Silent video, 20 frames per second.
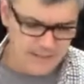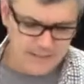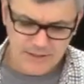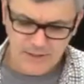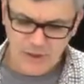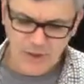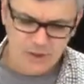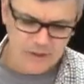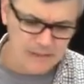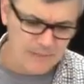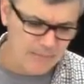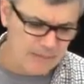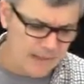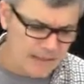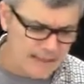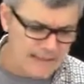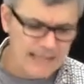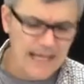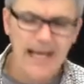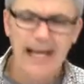He talked about
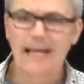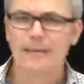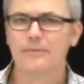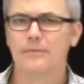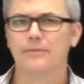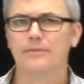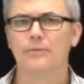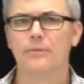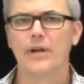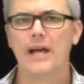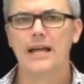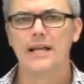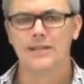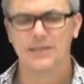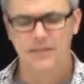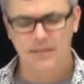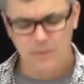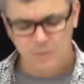a time of rest